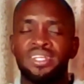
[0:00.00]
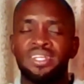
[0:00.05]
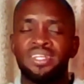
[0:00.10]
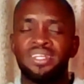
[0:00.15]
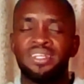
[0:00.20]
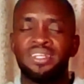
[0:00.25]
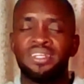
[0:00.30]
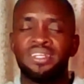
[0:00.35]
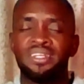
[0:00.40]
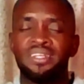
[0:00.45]

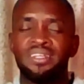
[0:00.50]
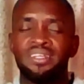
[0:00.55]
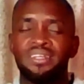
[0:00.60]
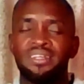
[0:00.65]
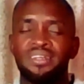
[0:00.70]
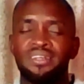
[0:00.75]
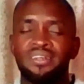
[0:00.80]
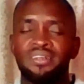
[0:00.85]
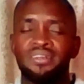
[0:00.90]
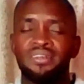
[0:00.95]

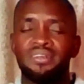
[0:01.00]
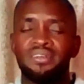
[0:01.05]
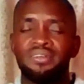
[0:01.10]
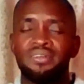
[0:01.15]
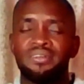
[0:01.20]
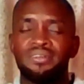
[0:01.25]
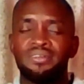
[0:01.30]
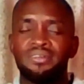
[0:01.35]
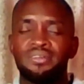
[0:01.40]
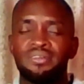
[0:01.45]

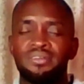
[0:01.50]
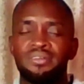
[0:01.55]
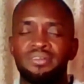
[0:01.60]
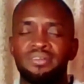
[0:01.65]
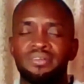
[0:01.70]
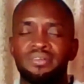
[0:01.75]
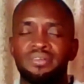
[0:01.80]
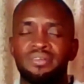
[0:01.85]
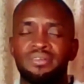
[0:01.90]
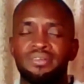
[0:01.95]

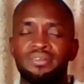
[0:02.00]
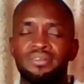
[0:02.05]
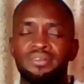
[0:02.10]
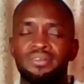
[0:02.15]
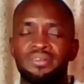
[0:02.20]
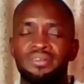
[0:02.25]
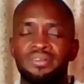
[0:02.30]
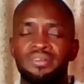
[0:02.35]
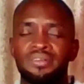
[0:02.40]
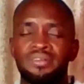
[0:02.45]

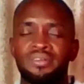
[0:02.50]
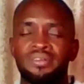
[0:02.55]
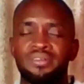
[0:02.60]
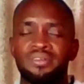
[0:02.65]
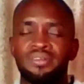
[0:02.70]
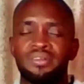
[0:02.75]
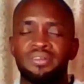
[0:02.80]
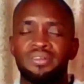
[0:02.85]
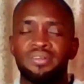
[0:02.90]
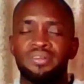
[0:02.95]

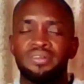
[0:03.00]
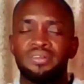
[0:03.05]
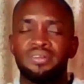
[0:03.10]
(no one is talking)